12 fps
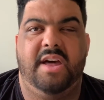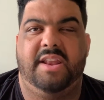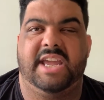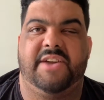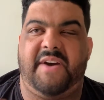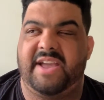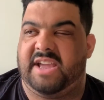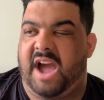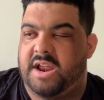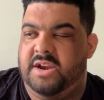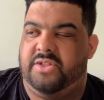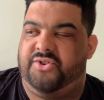Like if I
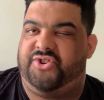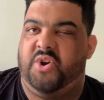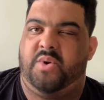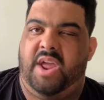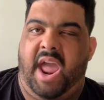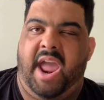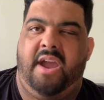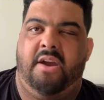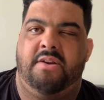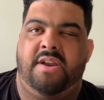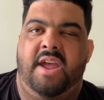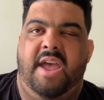got into the show and it
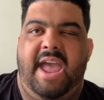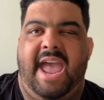aired,